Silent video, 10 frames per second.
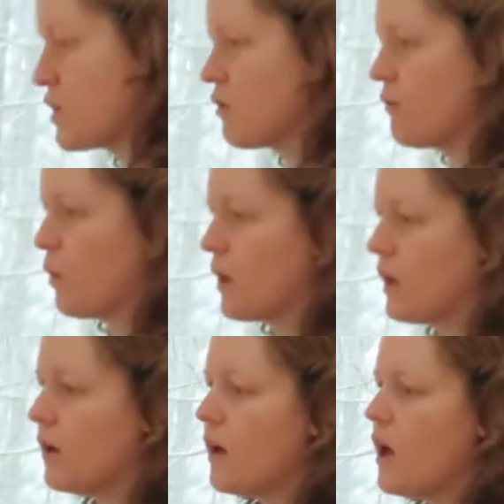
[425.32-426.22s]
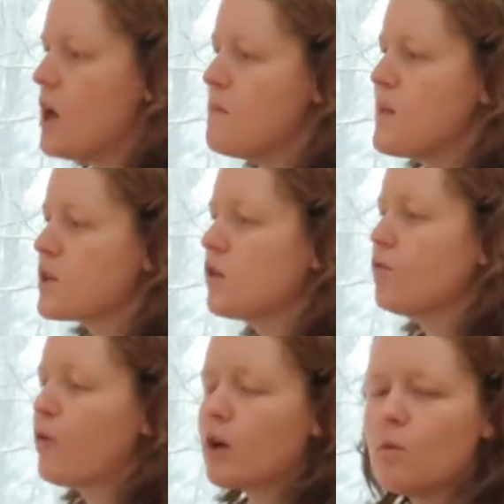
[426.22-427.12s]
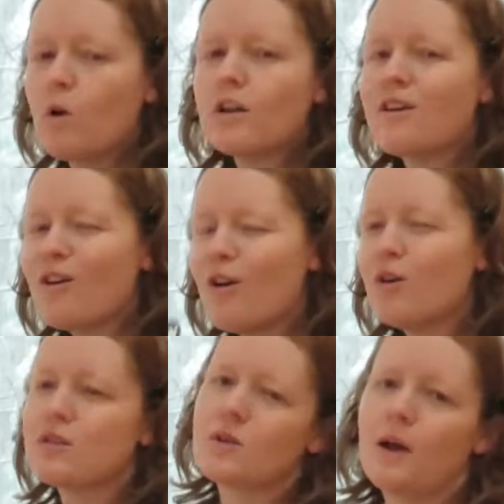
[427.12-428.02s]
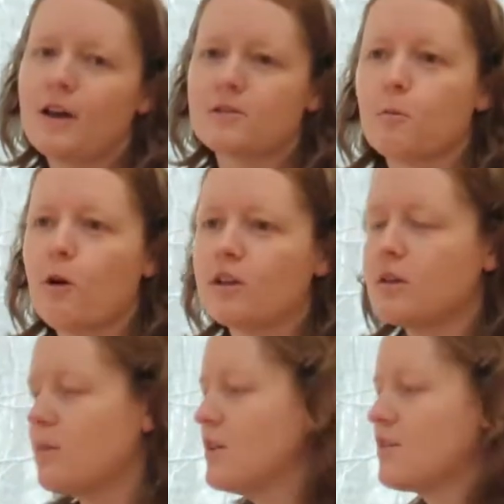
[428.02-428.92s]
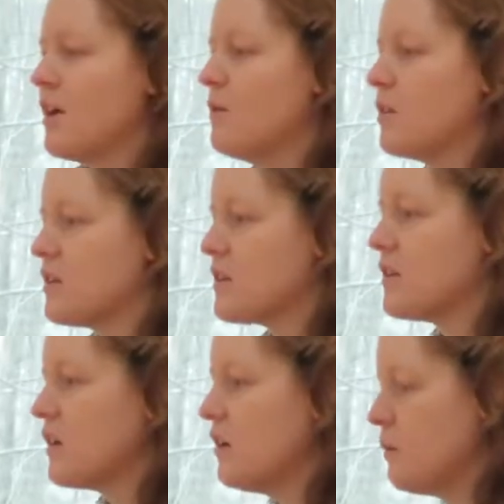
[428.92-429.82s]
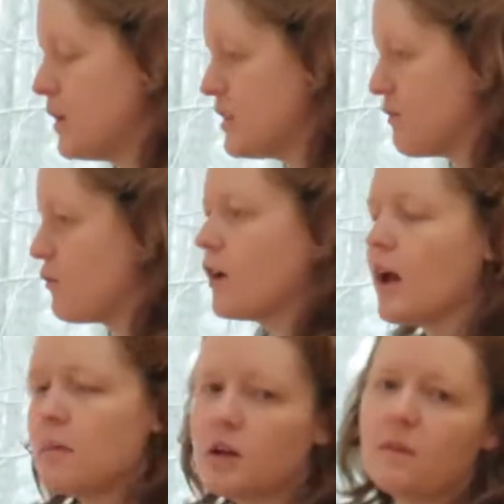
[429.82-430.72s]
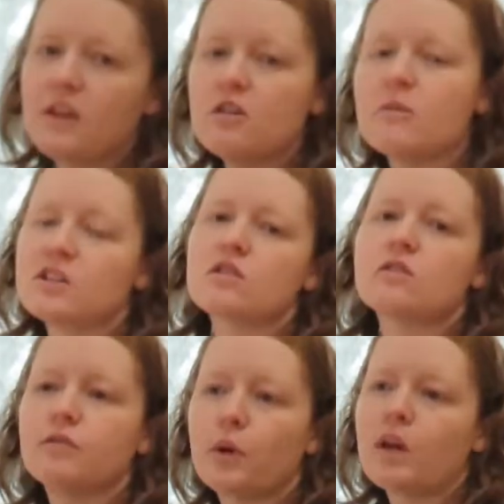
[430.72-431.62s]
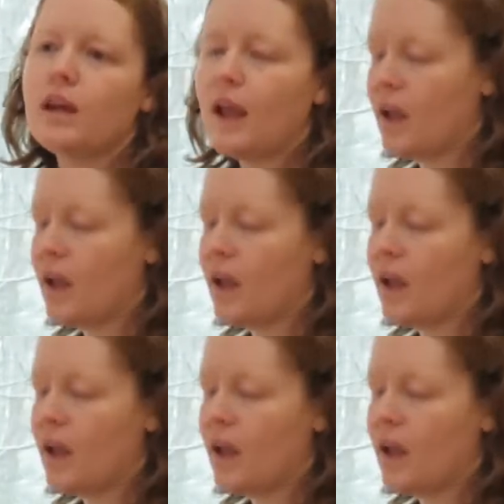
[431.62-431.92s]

measure 40. Measure 41 also has a walking bass line, but it's a little bit different. I'm going to play you measures 40